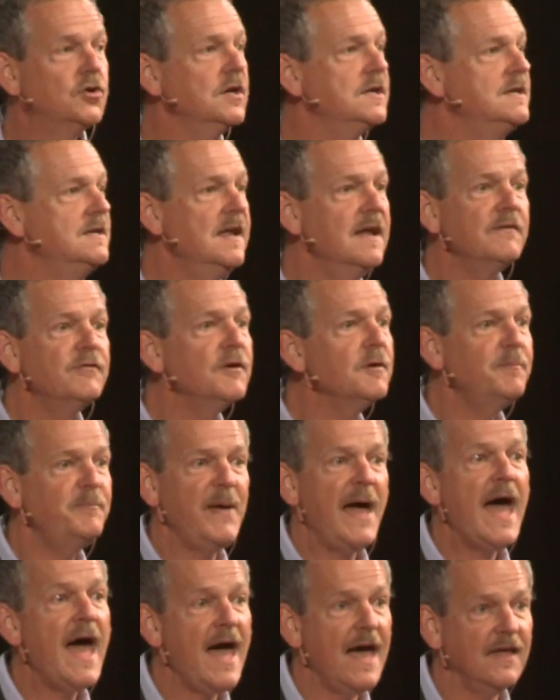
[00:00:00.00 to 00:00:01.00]
could never
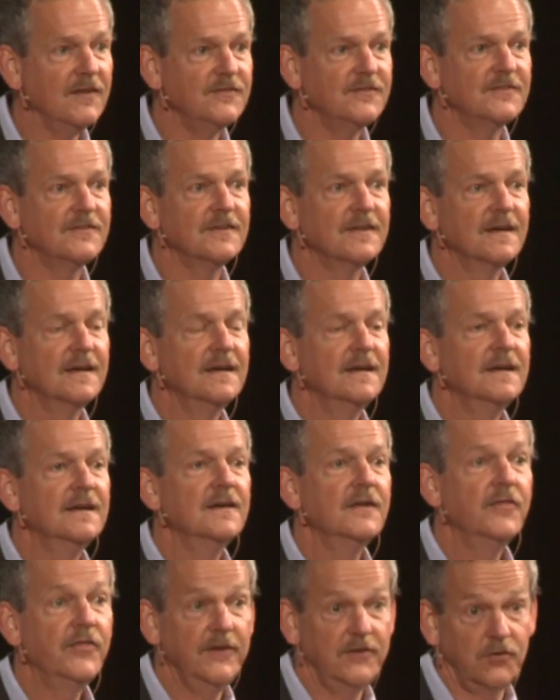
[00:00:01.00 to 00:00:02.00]
pass
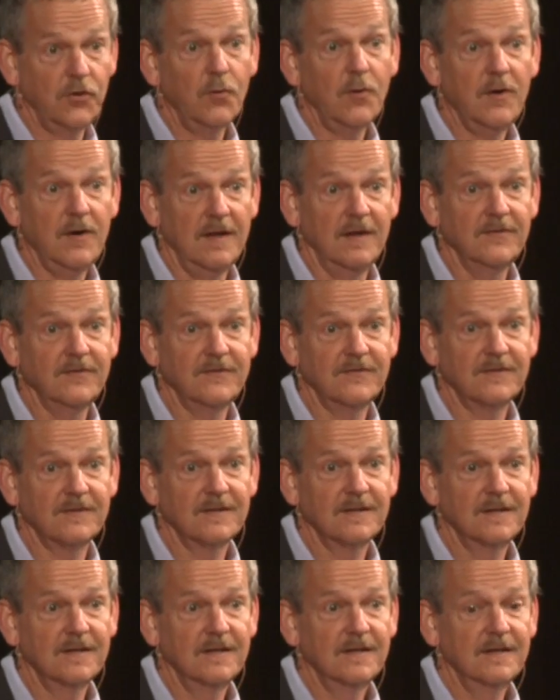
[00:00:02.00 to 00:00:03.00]
the tortoise